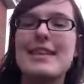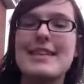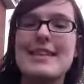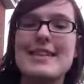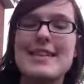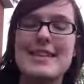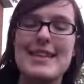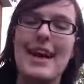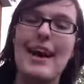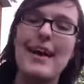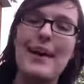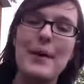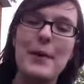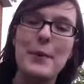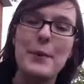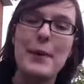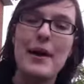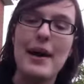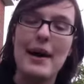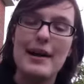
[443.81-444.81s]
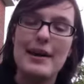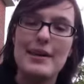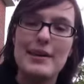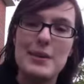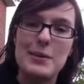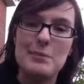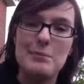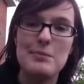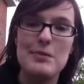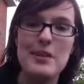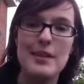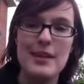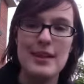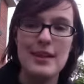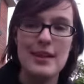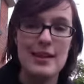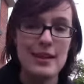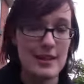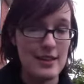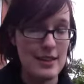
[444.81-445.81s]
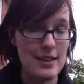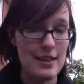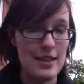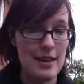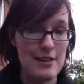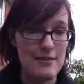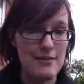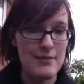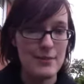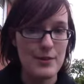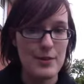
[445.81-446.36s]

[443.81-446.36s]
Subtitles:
So I've